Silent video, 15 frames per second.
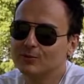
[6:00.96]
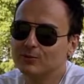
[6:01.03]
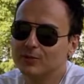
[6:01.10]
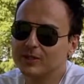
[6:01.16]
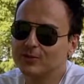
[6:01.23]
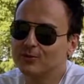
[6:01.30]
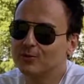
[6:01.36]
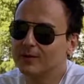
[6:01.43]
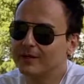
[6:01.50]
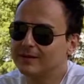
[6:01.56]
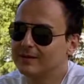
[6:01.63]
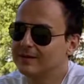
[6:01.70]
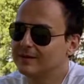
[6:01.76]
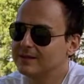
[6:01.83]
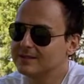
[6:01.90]
when you quit.
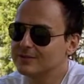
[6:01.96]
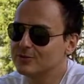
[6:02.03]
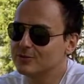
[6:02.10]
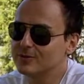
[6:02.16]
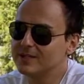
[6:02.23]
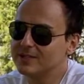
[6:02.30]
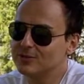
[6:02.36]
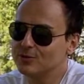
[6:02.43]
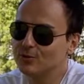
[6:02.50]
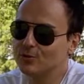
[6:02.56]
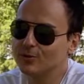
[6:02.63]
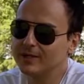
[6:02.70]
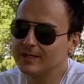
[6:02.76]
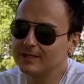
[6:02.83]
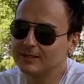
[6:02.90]
As soon as you
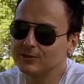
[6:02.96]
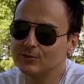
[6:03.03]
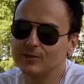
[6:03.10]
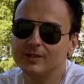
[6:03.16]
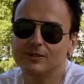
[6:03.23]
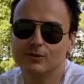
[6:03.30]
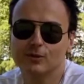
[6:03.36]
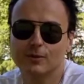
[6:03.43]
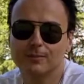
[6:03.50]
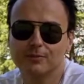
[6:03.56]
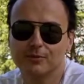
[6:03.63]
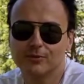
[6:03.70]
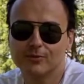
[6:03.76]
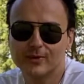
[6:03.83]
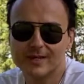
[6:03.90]
quit, you either are
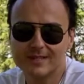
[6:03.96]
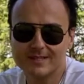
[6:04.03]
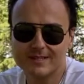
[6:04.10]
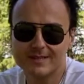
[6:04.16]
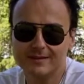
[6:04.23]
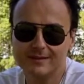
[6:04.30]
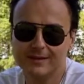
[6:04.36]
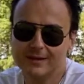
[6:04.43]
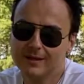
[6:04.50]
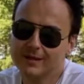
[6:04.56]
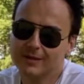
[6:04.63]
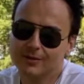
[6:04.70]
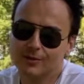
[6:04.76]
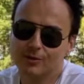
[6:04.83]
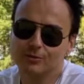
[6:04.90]
progressing
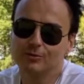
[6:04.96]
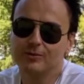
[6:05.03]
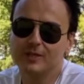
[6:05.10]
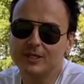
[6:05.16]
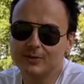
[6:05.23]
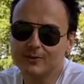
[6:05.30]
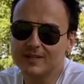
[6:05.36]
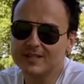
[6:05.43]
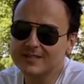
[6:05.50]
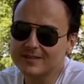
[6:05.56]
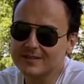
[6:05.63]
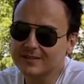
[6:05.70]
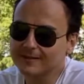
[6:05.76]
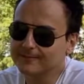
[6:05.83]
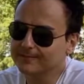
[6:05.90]
or
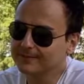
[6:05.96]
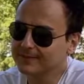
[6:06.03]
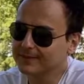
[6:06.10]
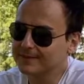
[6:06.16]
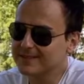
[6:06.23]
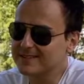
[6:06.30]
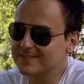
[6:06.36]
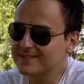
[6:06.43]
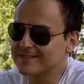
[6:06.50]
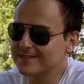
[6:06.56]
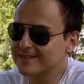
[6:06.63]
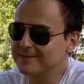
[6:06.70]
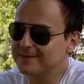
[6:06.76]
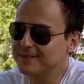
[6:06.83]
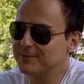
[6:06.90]
regressing. That's the
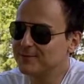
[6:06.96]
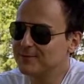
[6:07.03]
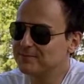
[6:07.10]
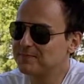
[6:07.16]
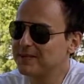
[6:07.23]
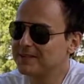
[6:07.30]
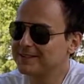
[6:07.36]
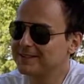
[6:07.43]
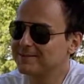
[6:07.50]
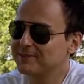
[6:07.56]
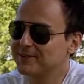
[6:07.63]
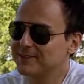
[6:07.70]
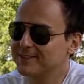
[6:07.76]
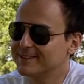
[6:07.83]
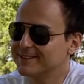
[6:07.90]
same thing with picking up
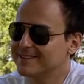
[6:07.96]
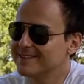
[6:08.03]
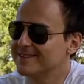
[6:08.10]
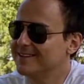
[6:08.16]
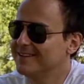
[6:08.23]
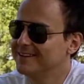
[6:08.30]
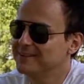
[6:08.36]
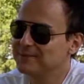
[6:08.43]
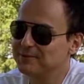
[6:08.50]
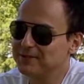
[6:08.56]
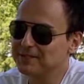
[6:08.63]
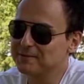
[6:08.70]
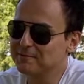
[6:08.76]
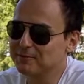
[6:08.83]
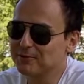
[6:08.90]
girls you're
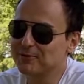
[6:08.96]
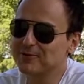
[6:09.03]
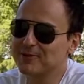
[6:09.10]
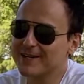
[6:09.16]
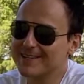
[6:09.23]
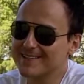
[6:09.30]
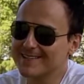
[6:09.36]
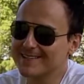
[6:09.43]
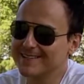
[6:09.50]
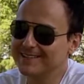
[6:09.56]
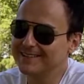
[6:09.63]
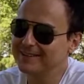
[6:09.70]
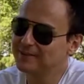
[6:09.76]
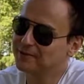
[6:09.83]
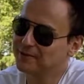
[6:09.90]
either
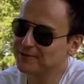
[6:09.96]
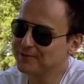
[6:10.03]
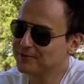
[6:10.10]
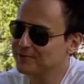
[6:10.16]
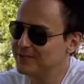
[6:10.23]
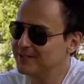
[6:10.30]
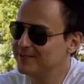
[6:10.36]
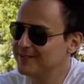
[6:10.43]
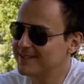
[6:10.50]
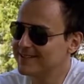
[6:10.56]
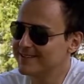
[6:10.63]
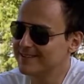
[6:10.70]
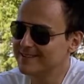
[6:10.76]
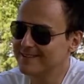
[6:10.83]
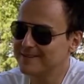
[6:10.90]
progressing or you're
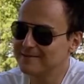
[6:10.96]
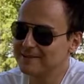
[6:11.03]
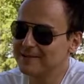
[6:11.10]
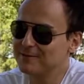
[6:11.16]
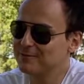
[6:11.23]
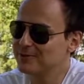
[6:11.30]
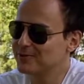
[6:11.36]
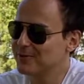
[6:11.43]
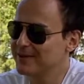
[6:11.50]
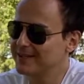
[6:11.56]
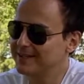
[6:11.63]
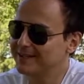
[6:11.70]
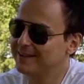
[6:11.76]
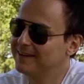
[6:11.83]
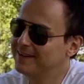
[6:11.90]
regressing. Same thing with
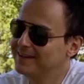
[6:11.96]
trading.